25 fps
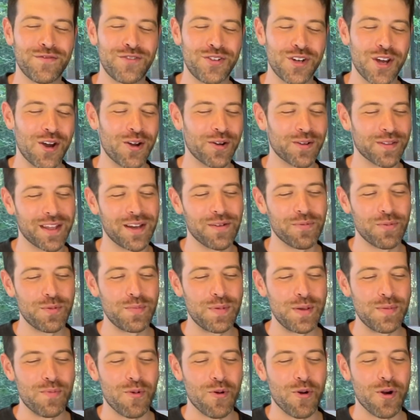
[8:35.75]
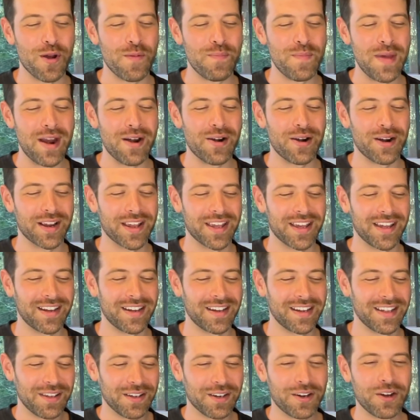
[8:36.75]
joke that would be more
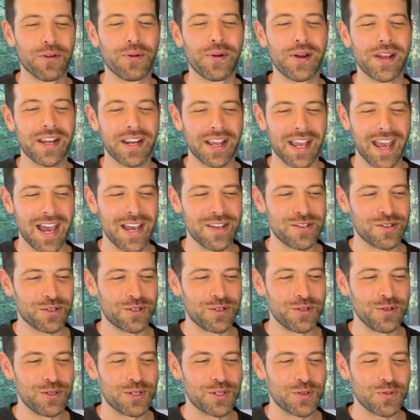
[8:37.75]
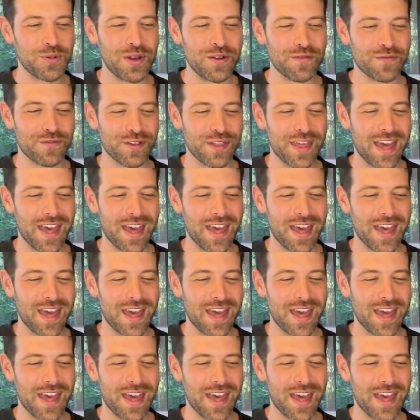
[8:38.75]
American. The Korean guys are too sweet for